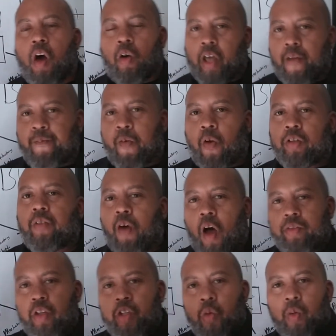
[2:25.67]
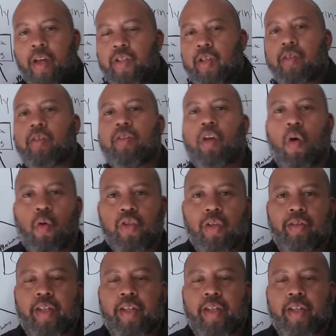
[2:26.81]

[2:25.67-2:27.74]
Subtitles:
Okay, first of all, to do what I just told you.